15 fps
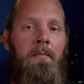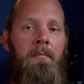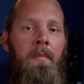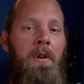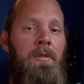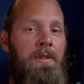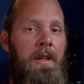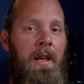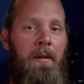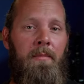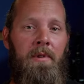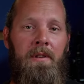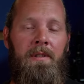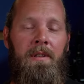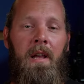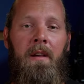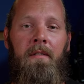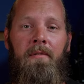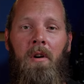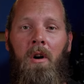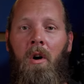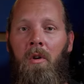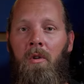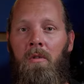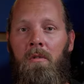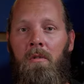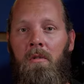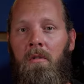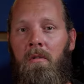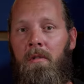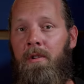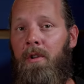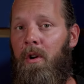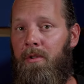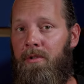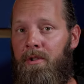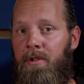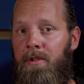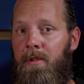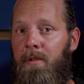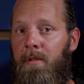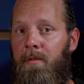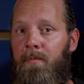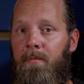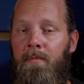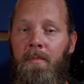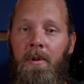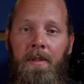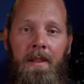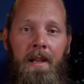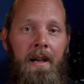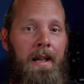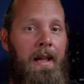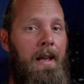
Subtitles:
Most cameras have a hole or a notch to put that